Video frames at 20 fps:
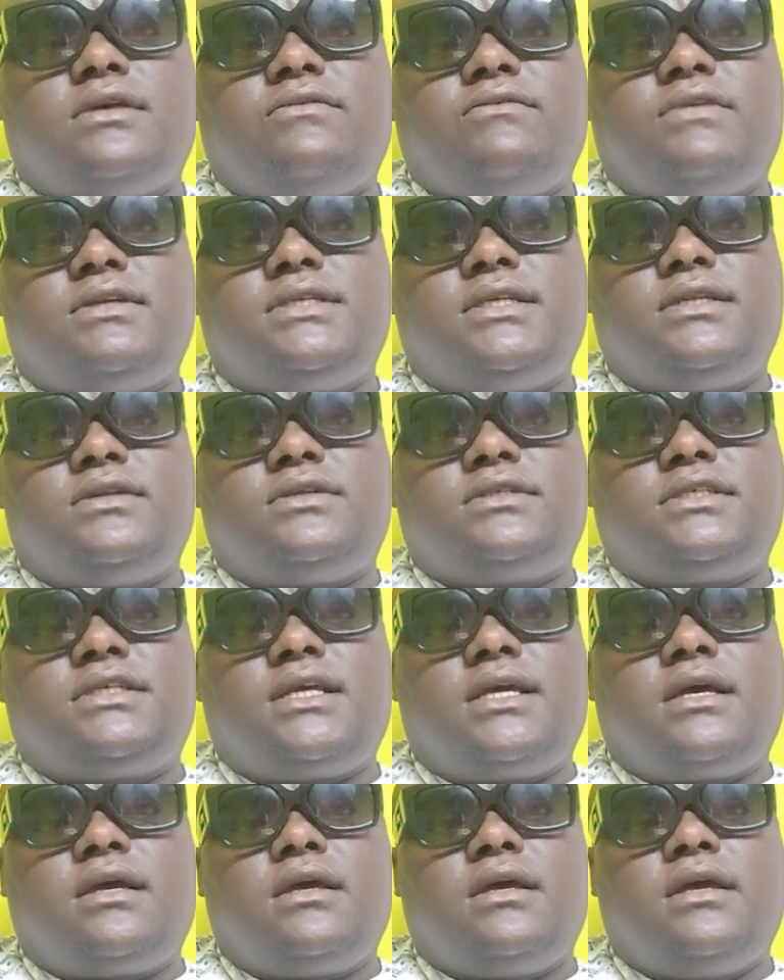the vaginal
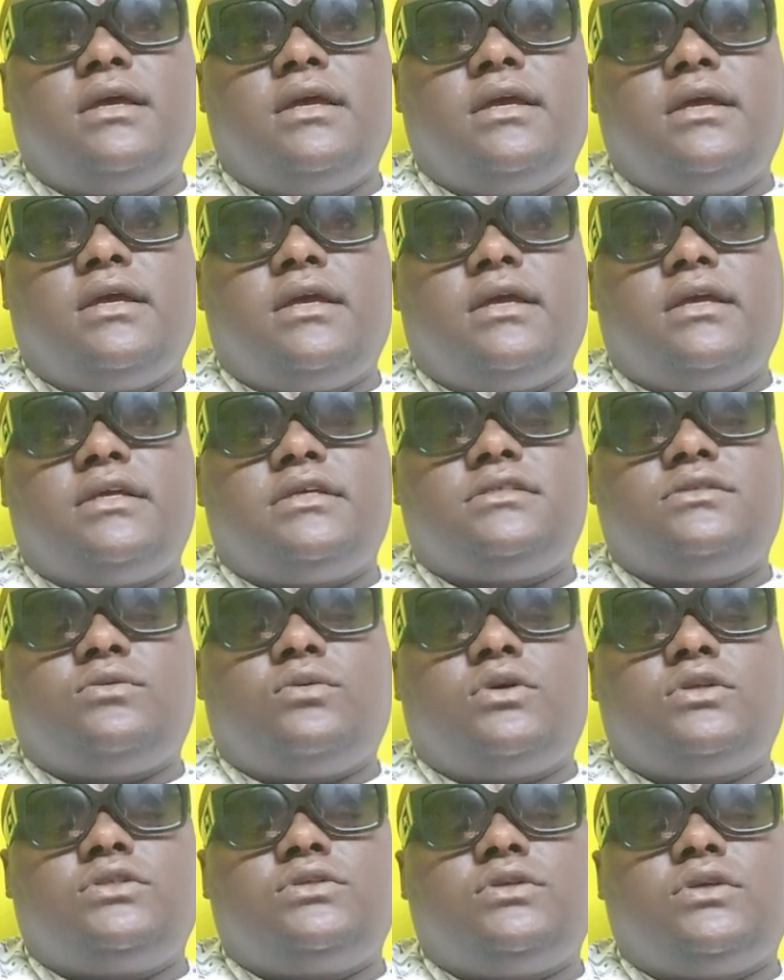tear is
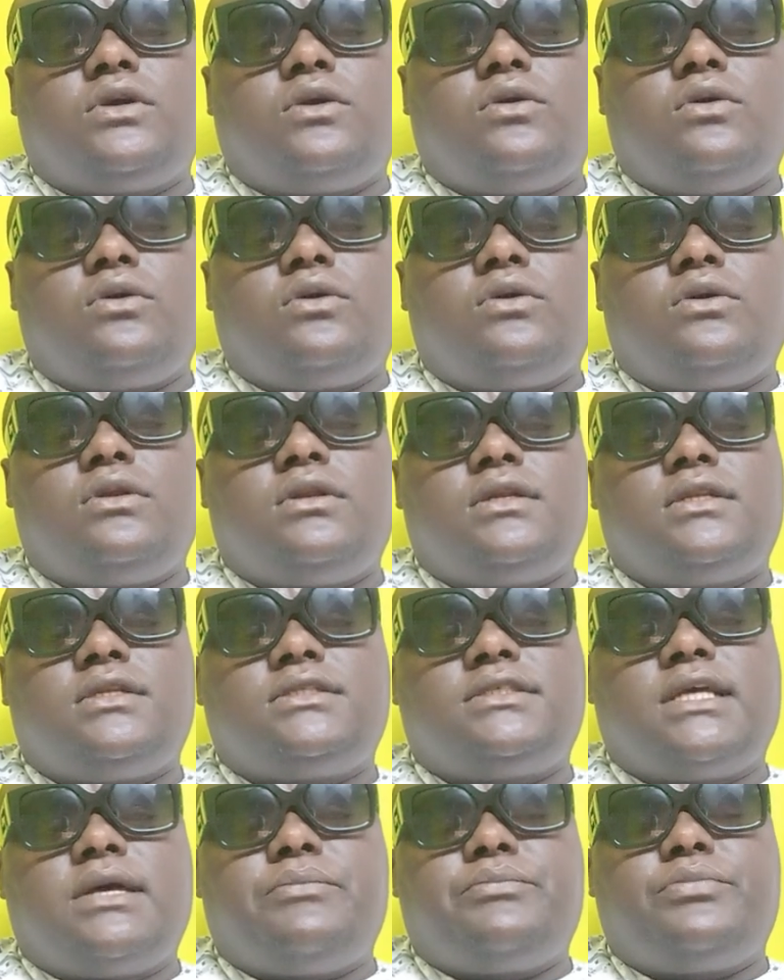what we call
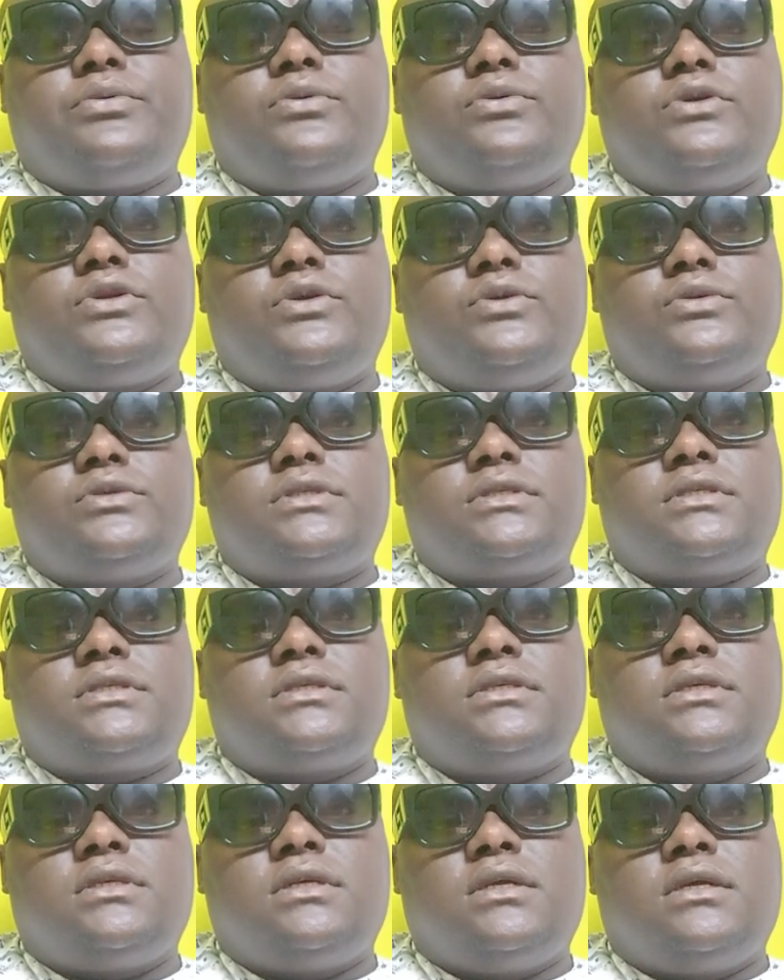tampon use.
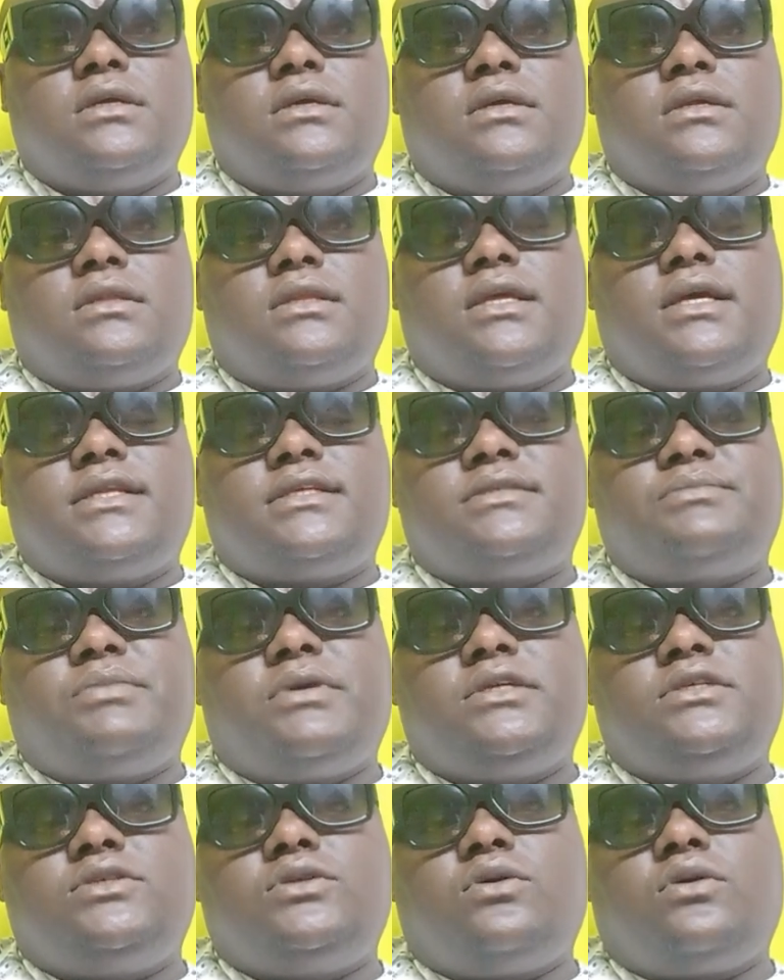There are
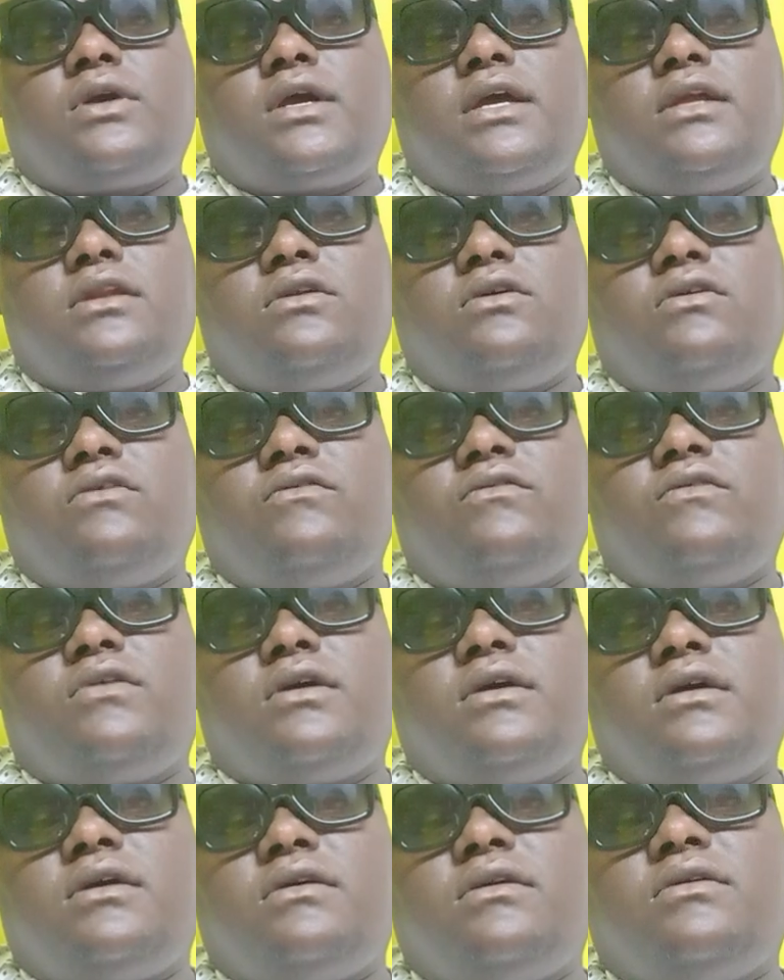special kind of
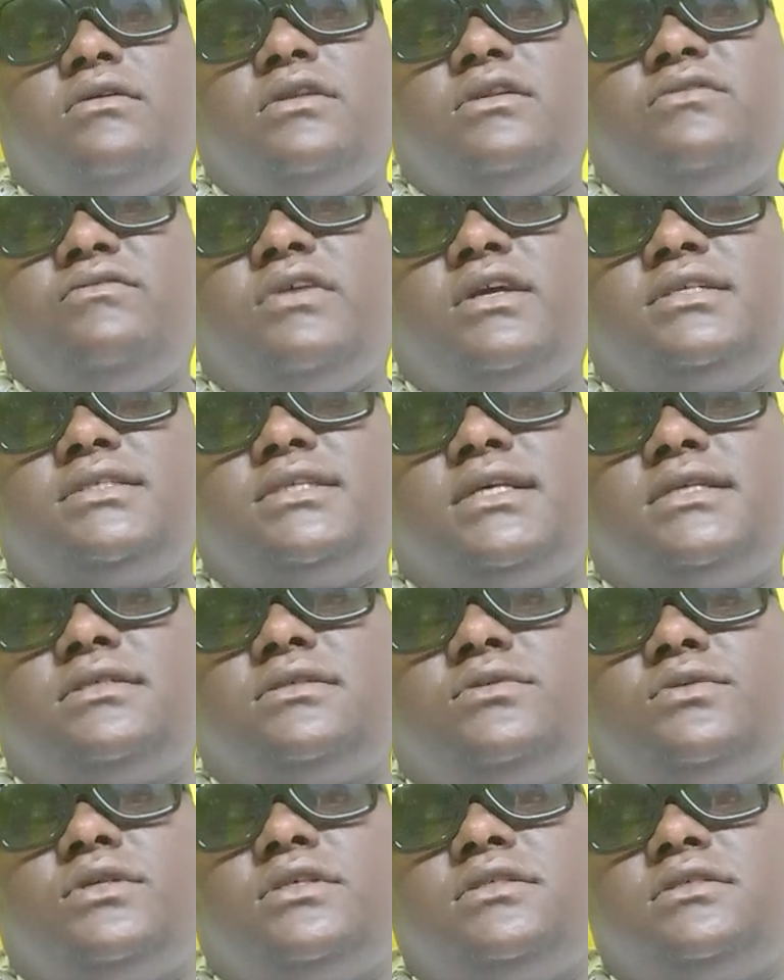uh,
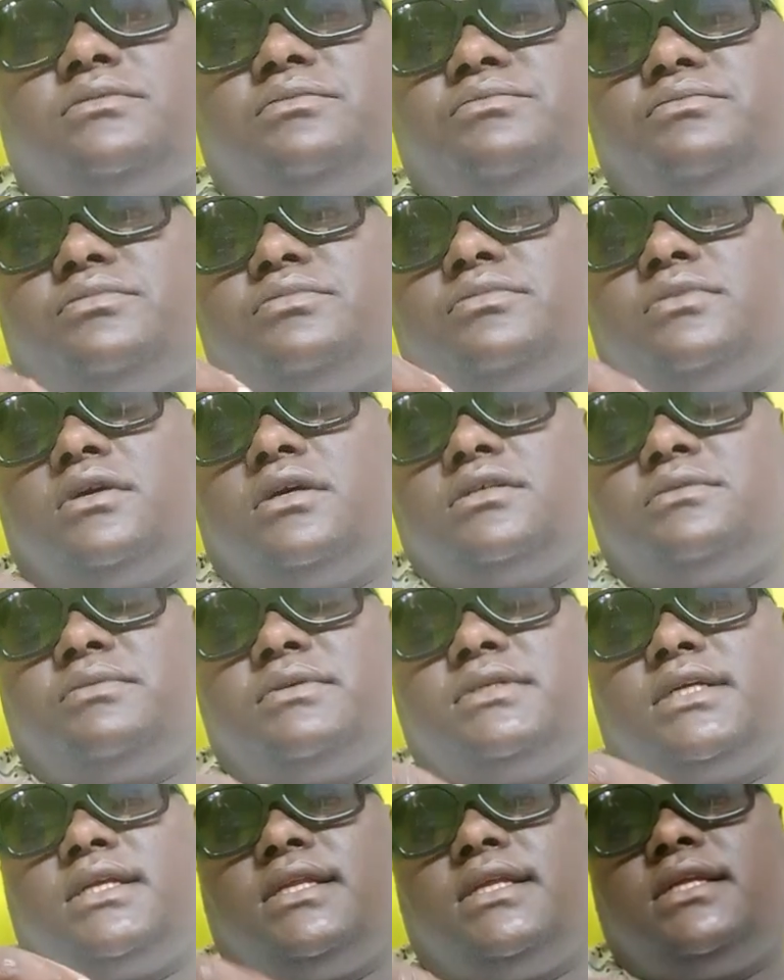devices which,
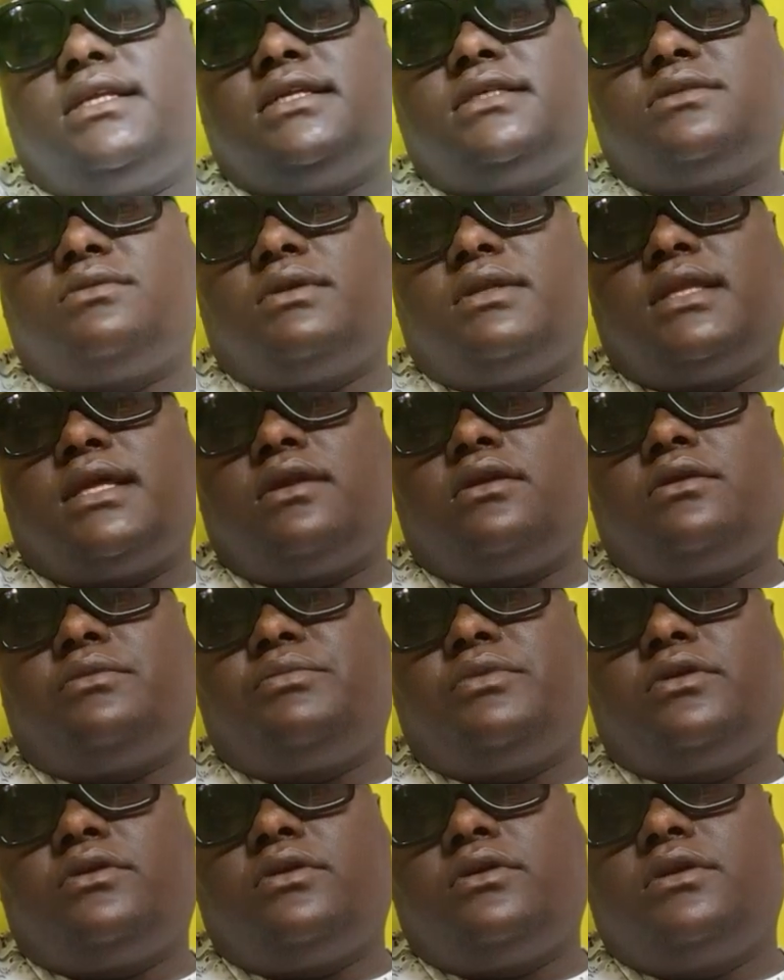especially ladies when they're on
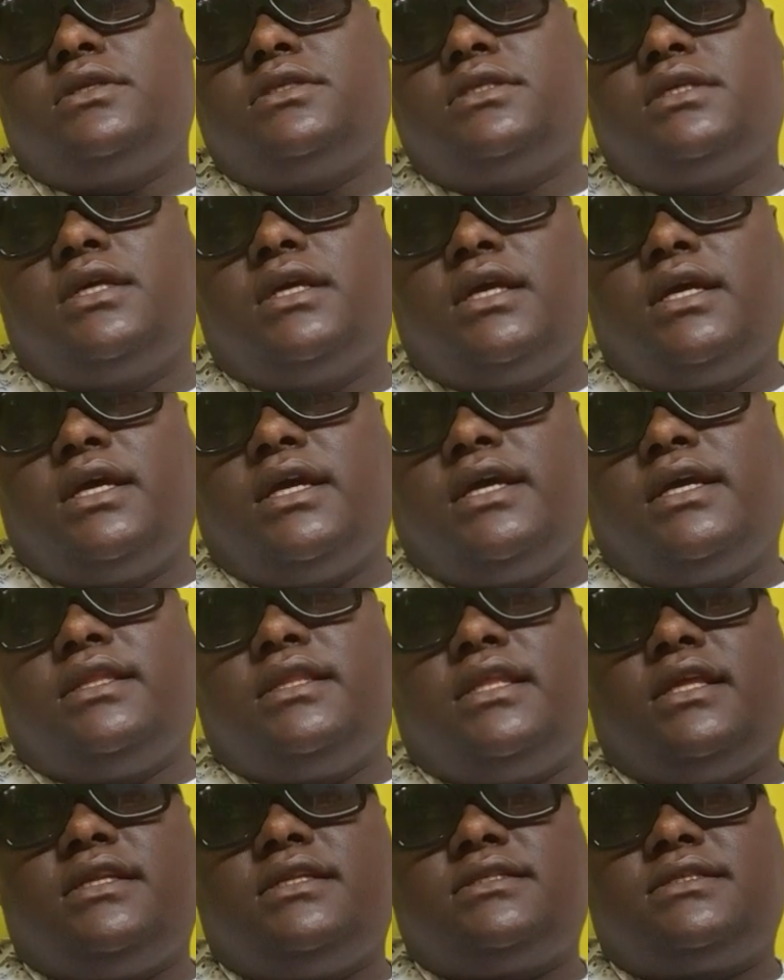periods,
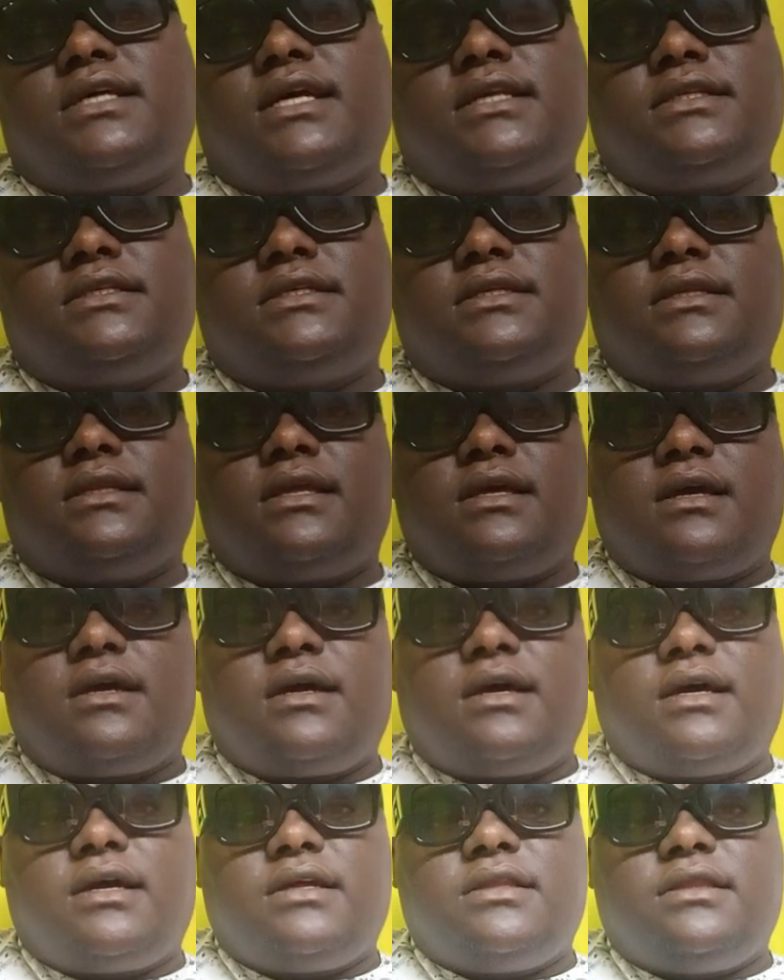they insert in their
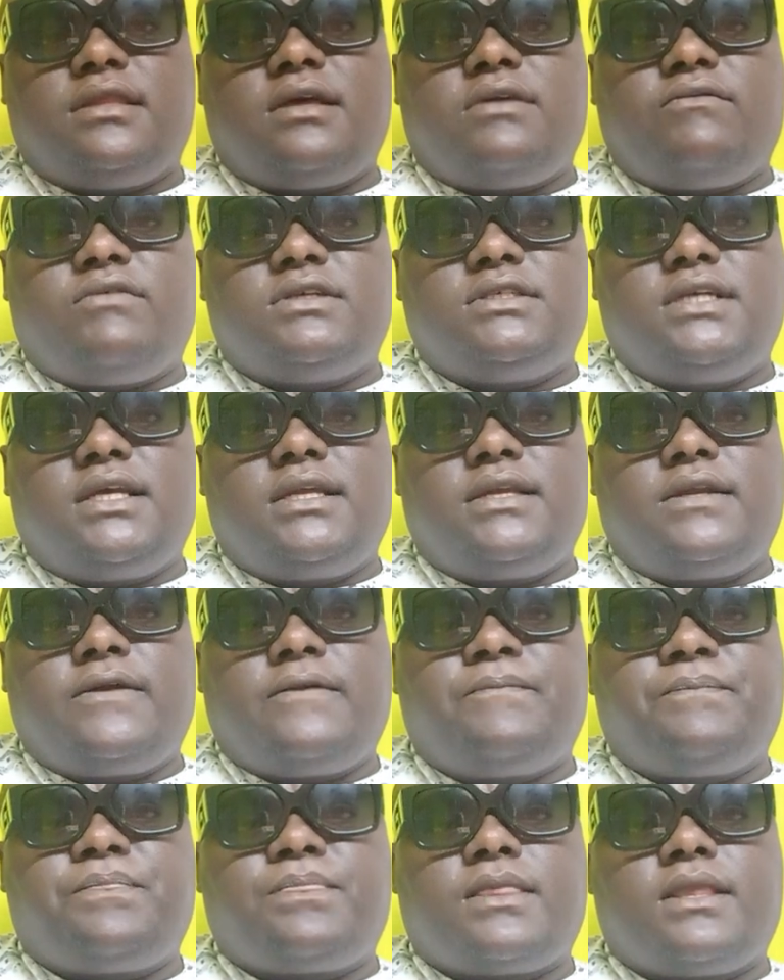in their vagina.